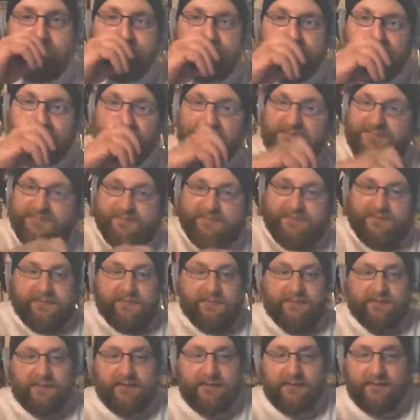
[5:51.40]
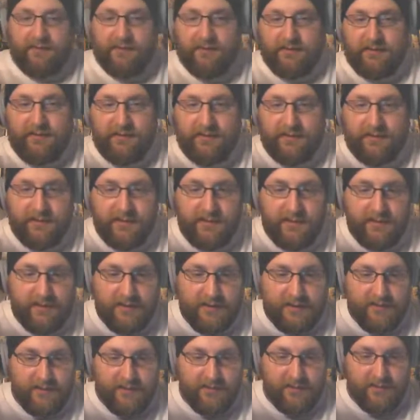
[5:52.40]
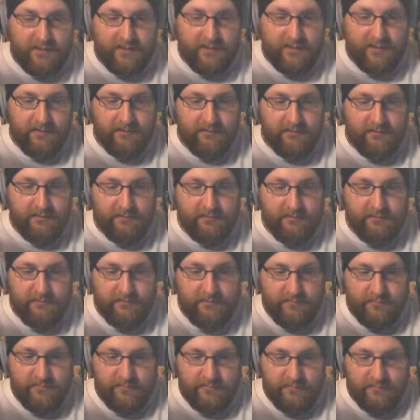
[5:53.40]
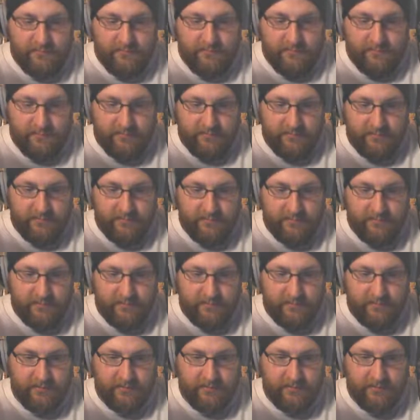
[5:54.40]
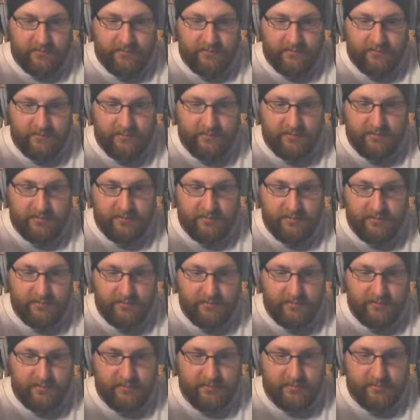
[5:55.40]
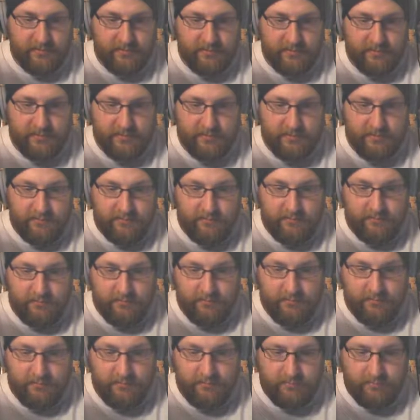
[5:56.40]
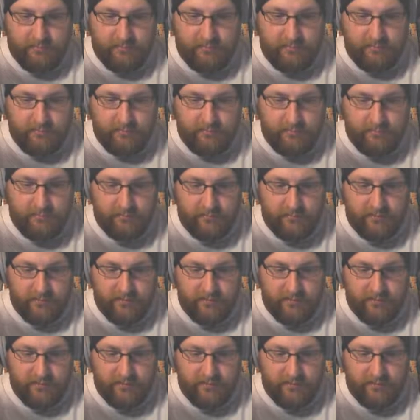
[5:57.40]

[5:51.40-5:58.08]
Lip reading: Nothing is said.